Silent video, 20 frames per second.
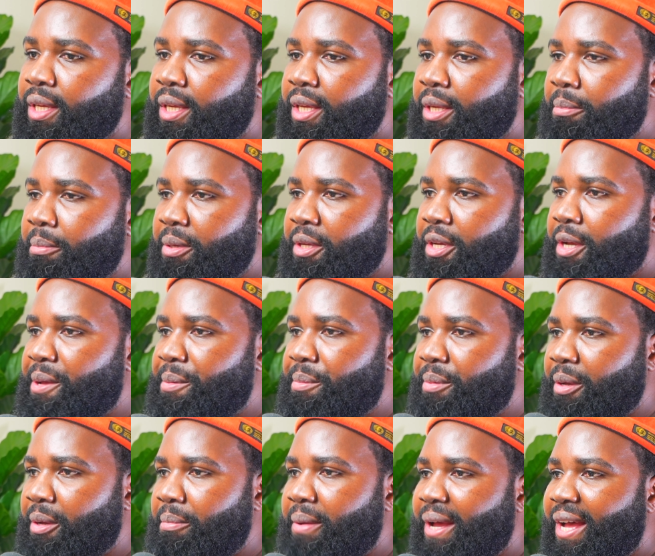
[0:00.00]
hit me up
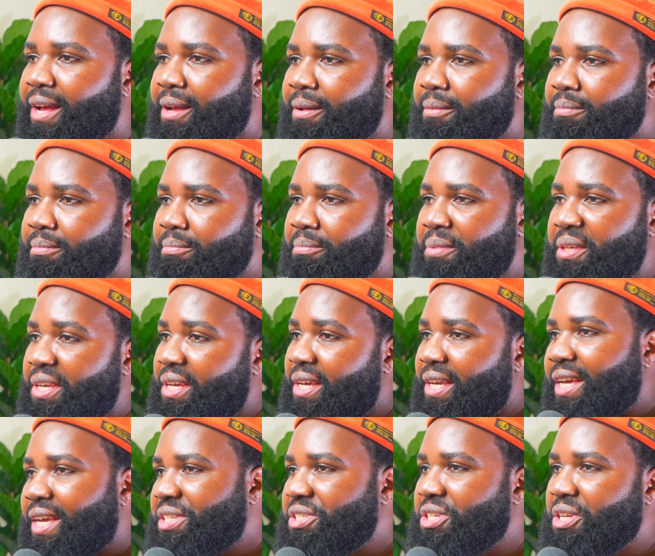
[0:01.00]
about being a
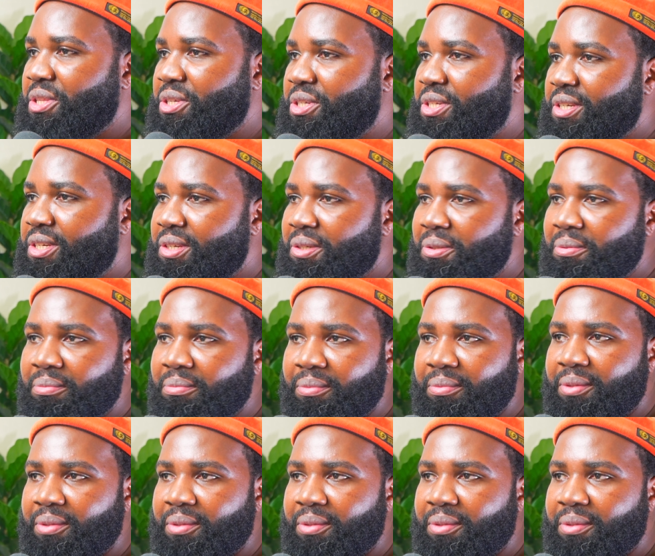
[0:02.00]
guest on the show,